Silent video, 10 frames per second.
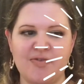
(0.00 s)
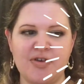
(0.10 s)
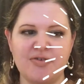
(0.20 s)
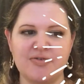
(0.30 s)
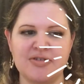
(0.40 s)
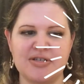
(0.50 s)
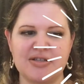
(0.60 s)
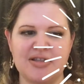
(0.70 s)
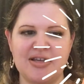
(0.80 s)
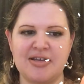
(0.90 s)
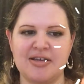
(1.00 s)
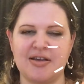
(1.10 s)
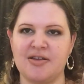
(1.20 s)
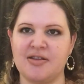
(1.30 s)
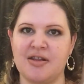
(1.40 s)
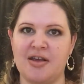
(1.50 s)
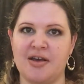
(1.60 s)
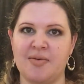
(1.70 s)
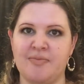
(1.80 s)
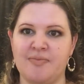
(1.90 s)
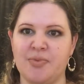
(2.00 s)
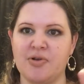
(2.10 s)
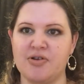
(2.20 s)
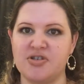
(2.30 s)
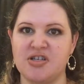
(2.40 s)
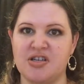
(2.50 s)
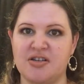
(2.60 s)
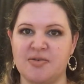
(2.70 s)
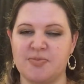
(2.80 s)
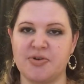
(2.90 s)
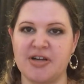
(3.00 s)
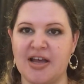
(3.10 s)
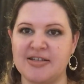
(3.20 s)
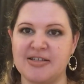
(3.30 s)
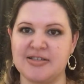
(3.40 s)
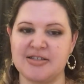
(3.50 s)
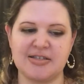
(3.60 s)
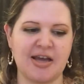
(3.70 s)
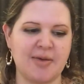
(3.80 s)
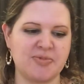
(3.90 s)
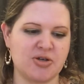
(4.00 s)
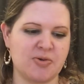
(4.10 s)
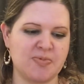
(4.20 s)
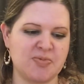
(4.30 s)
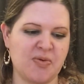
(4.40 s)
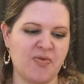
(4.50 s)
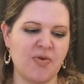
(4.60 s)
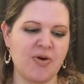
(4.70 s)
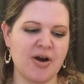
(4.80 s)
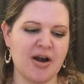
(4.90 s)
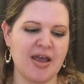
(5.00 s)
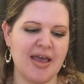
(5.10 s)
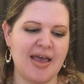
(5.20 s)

used the pollution protectant type serums before,